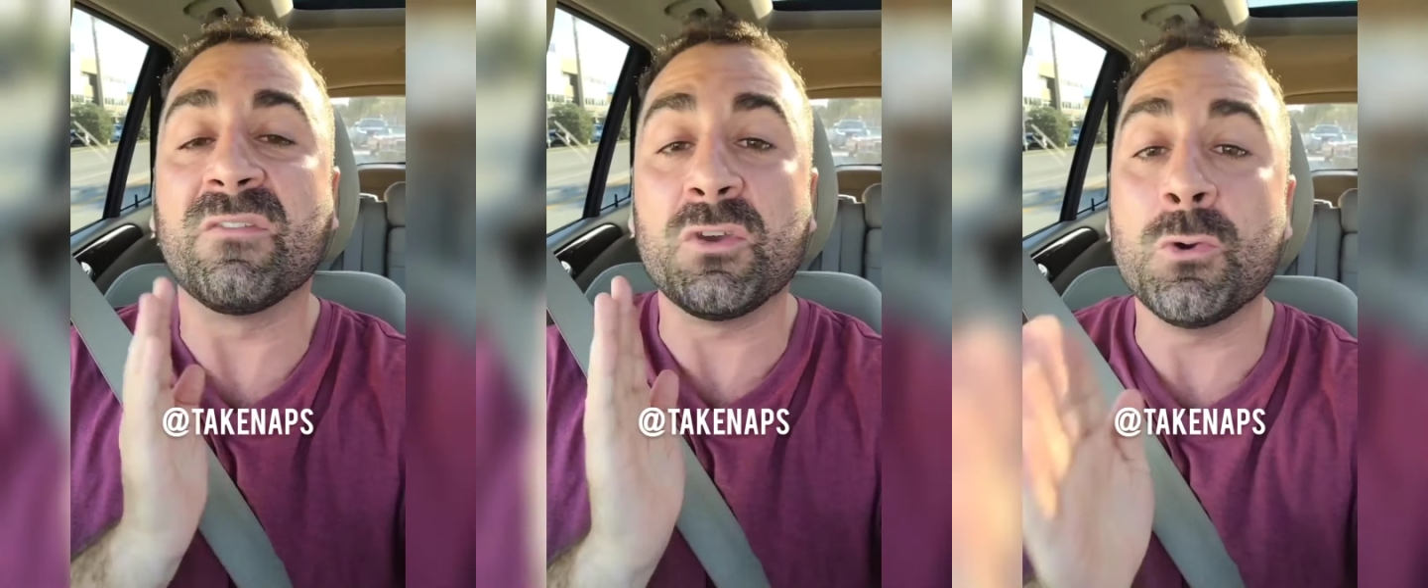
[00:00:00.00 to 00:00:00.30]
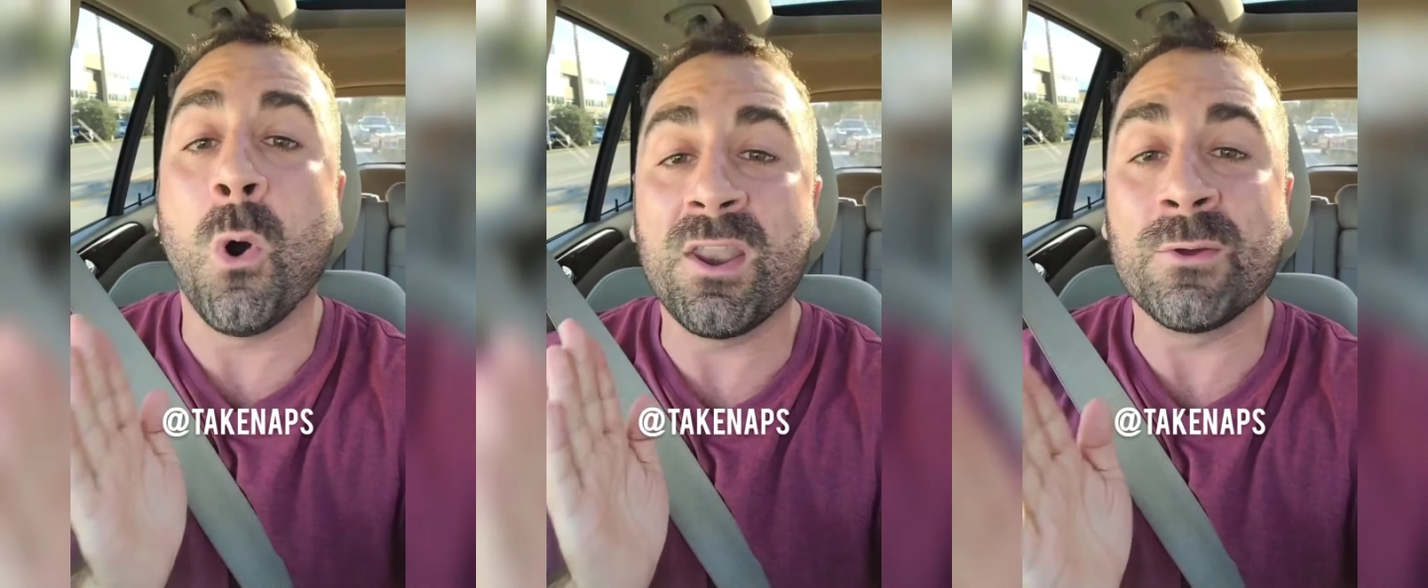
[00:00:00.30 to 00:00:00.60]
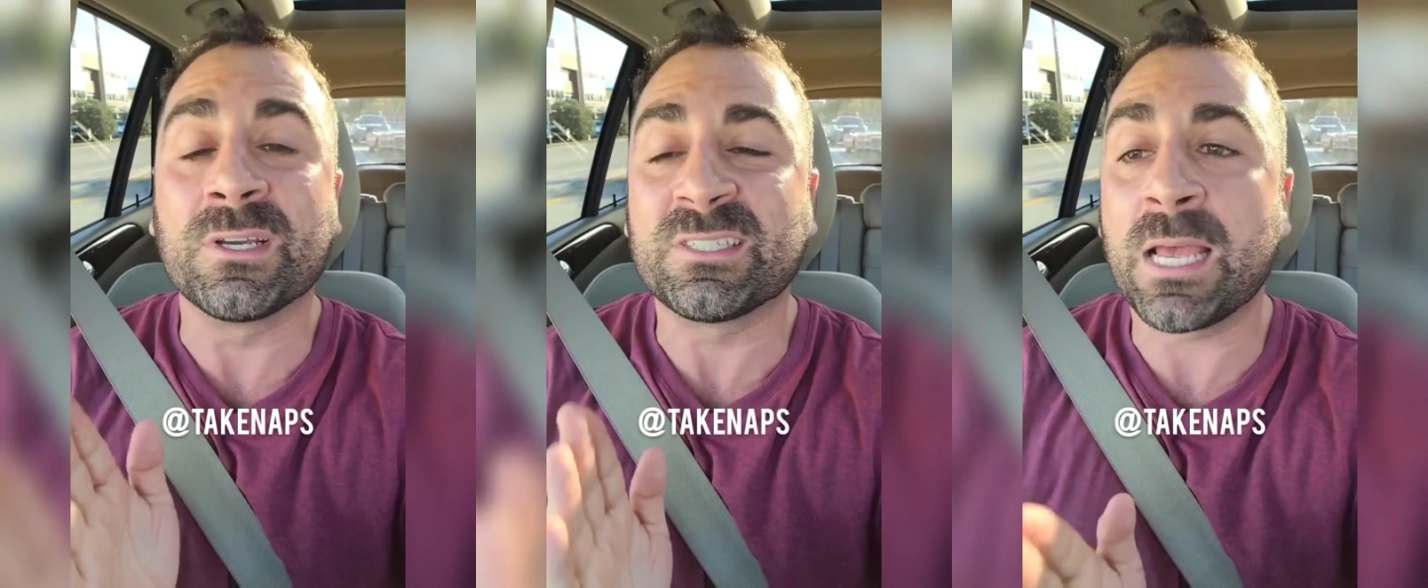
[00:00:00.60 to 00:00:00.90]
If you want
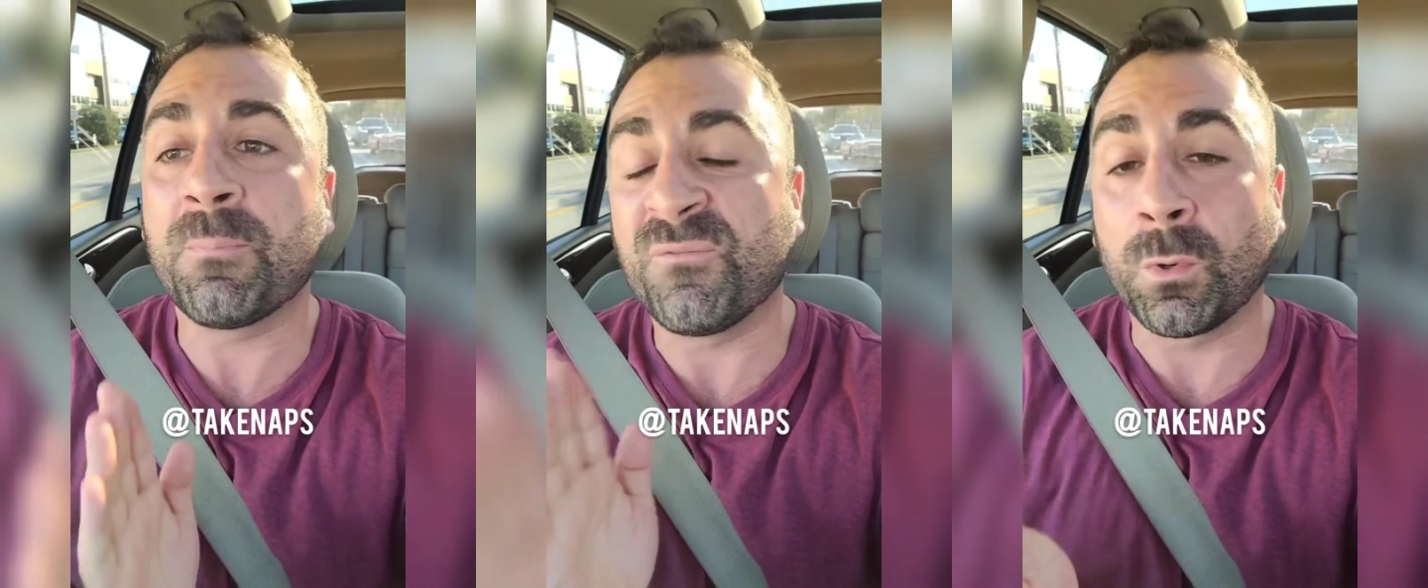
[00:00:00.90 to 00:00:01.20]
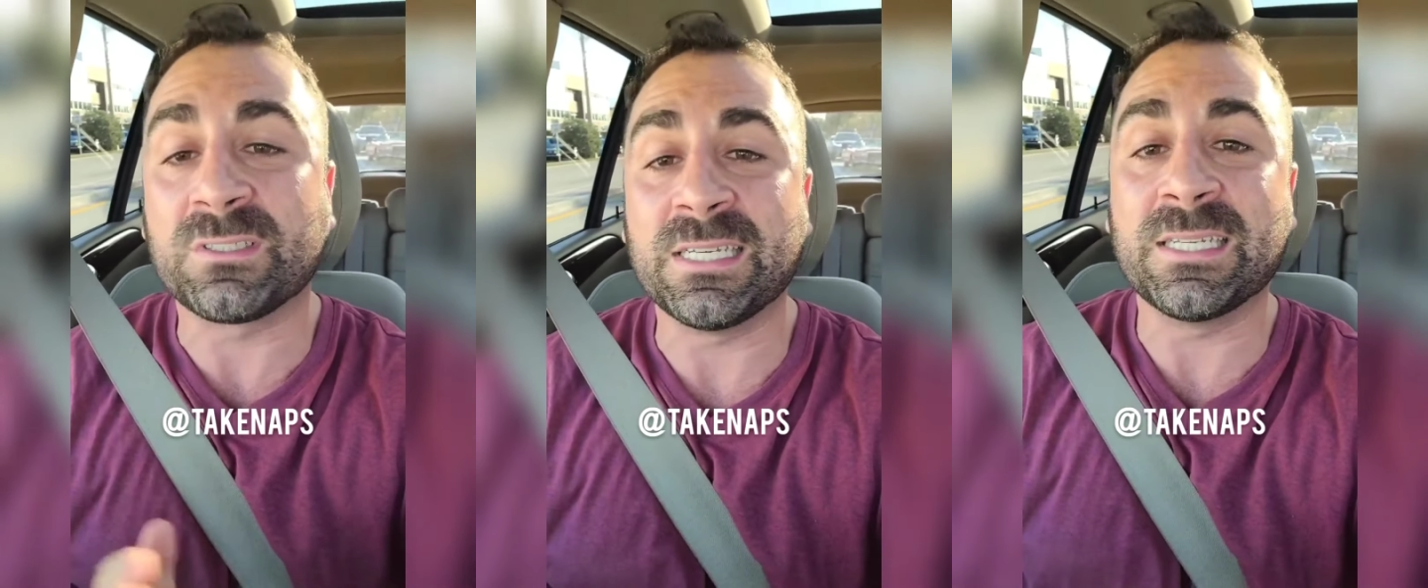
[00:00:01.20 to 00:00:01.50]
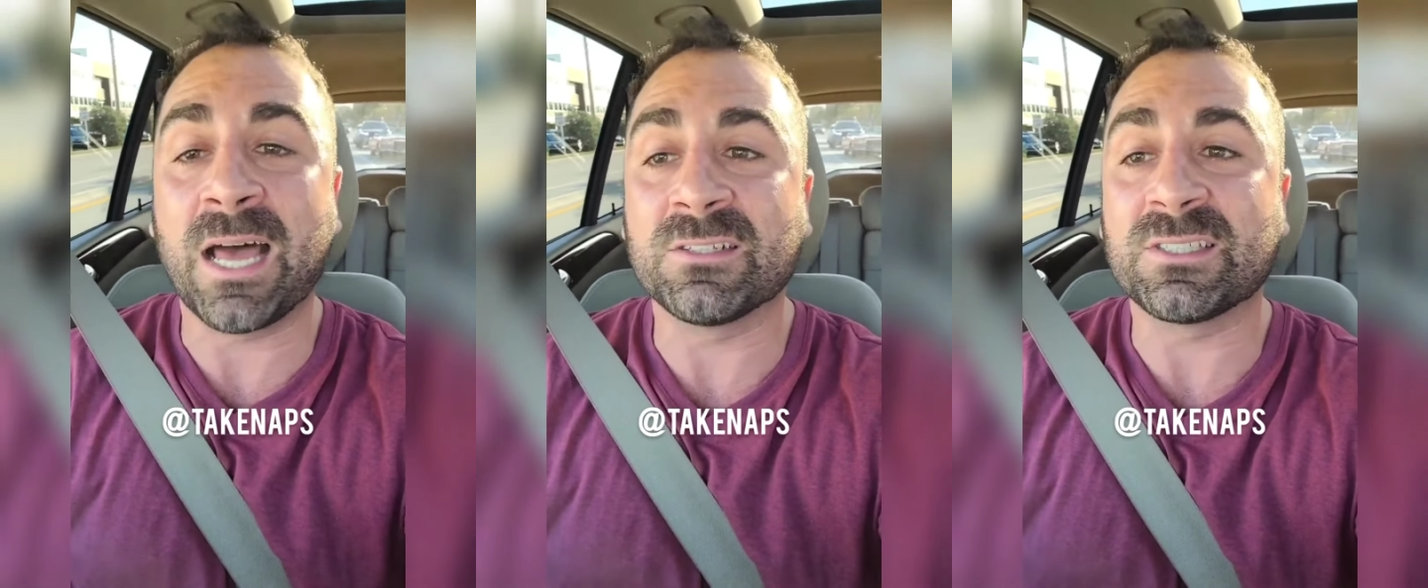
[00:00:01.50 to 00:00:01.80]
to accept
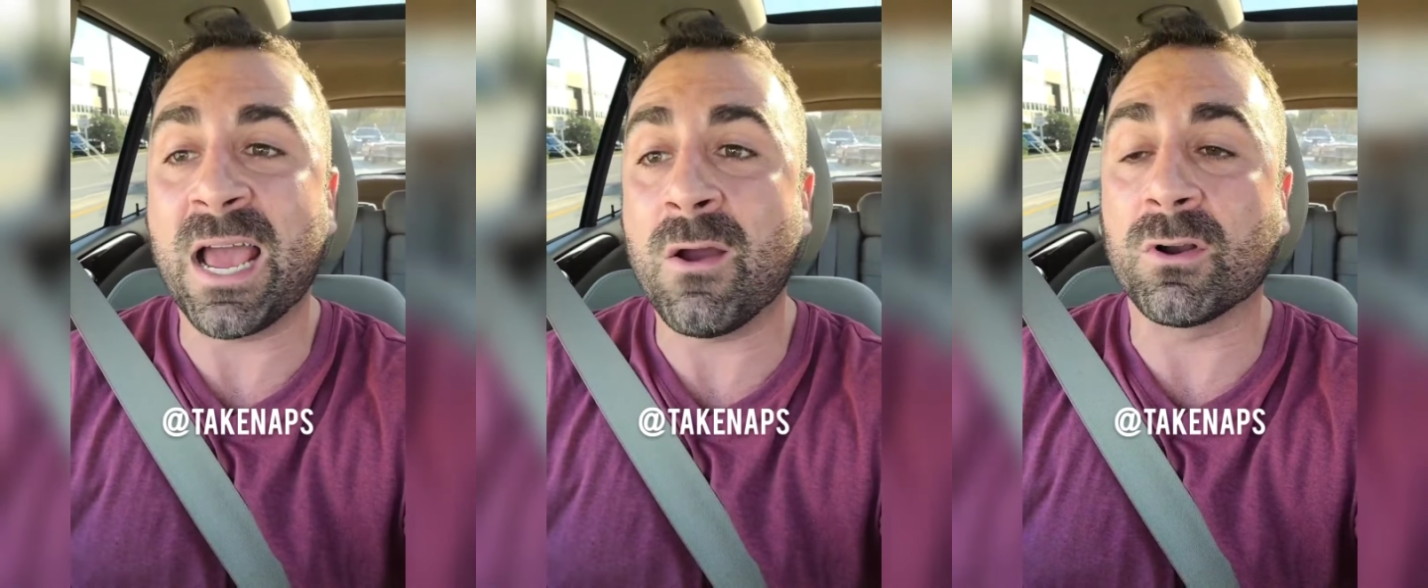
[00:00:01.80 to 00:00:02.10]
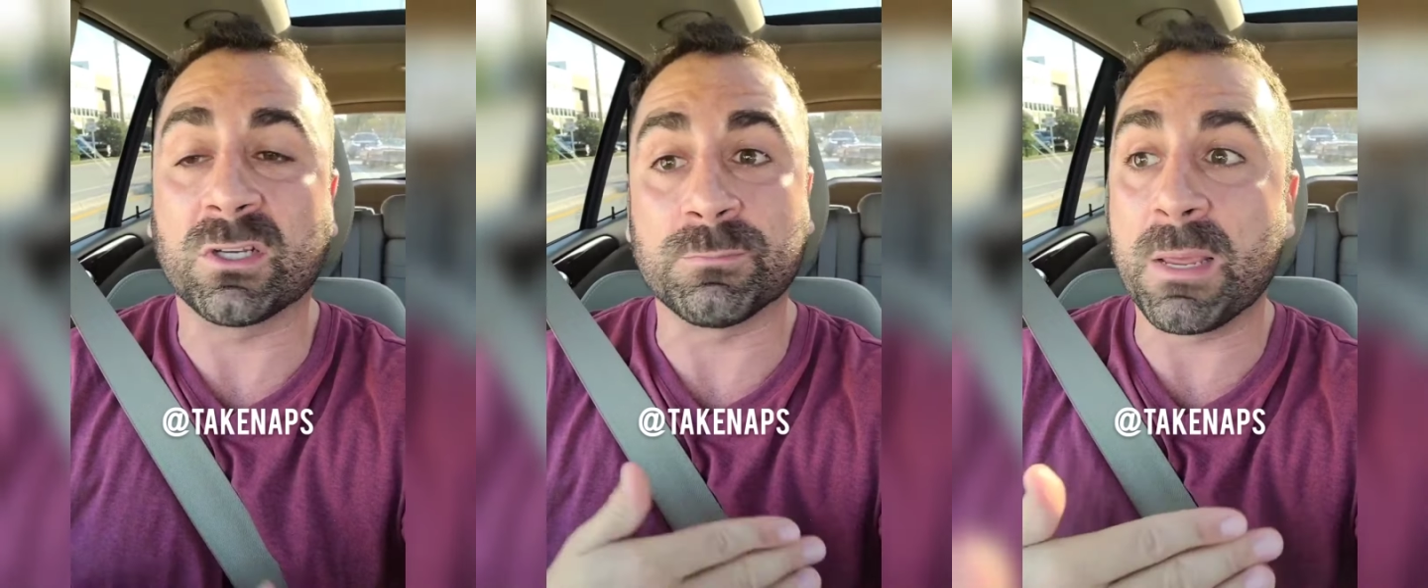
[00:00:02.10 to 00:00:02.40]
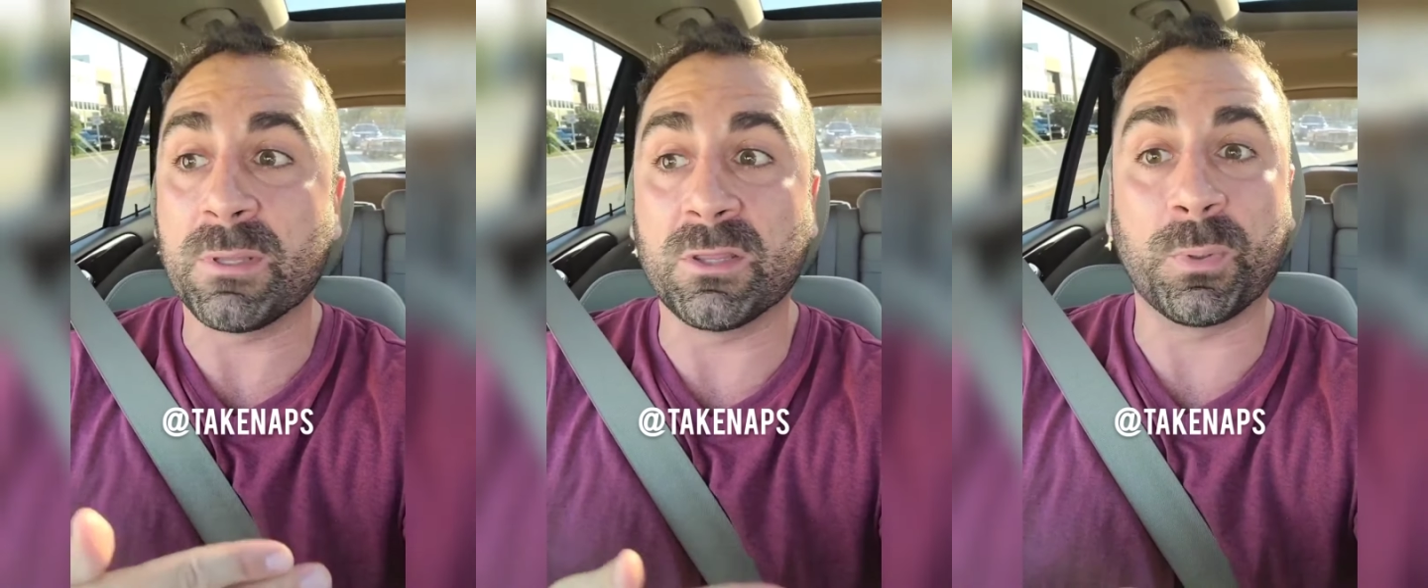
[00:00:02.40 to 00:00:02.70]
$14 an hour because
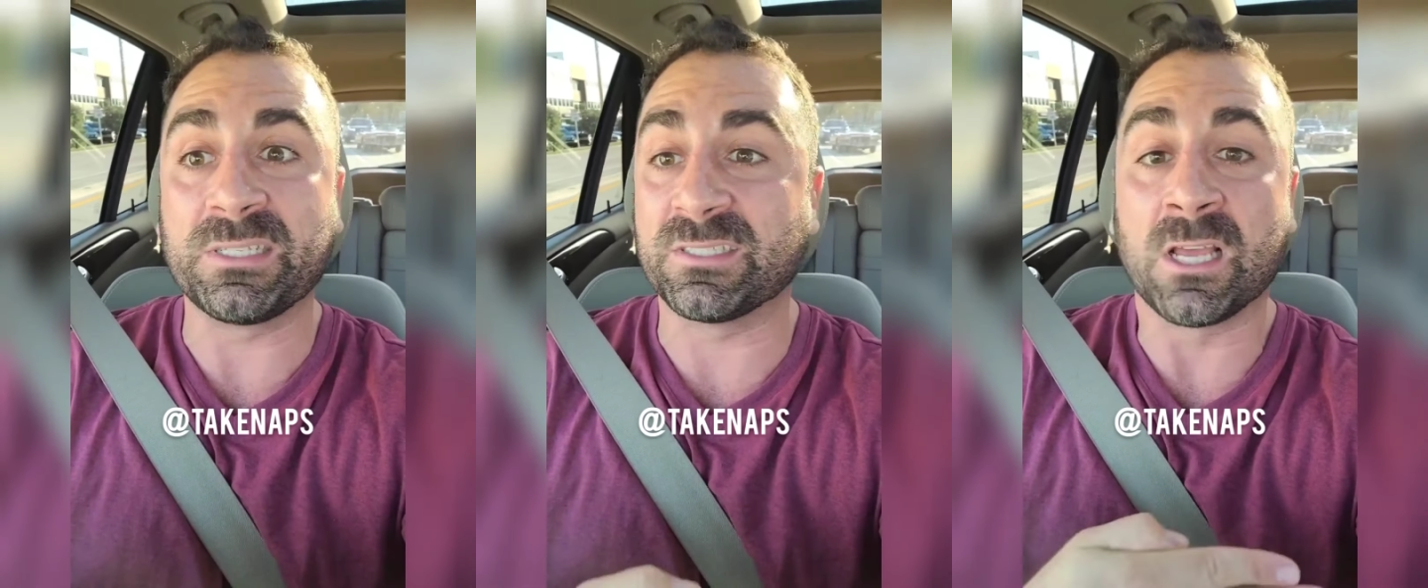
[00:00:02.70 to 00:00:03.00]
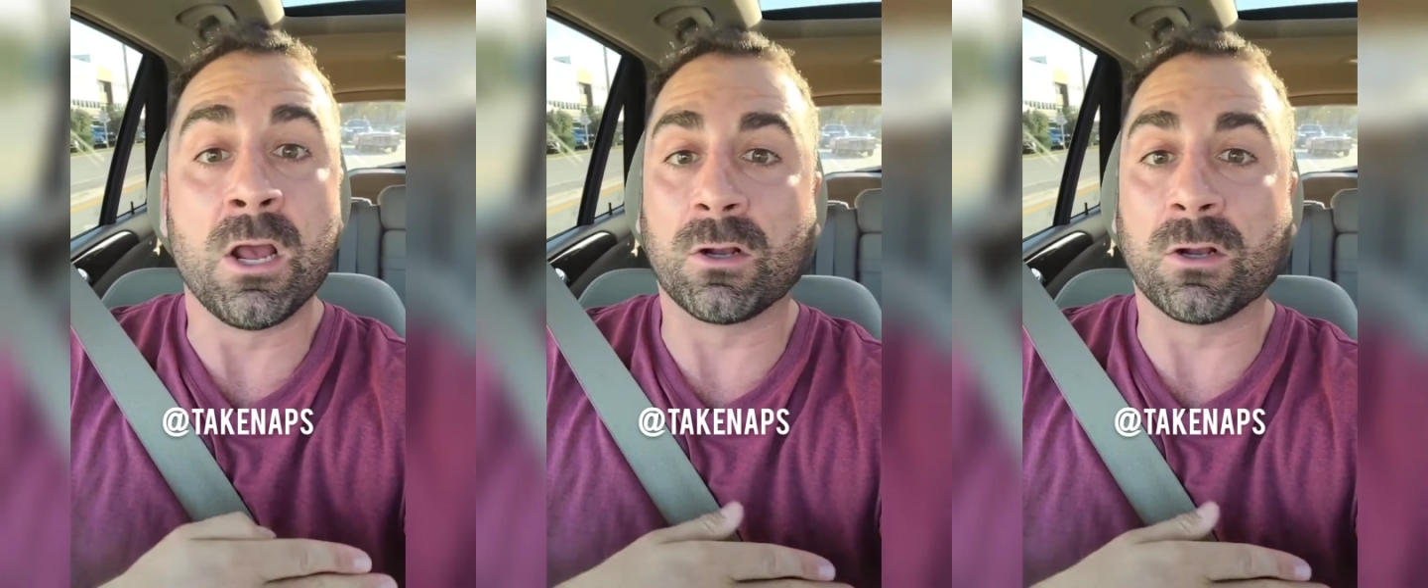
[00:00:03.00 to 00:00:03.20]
maybe the place is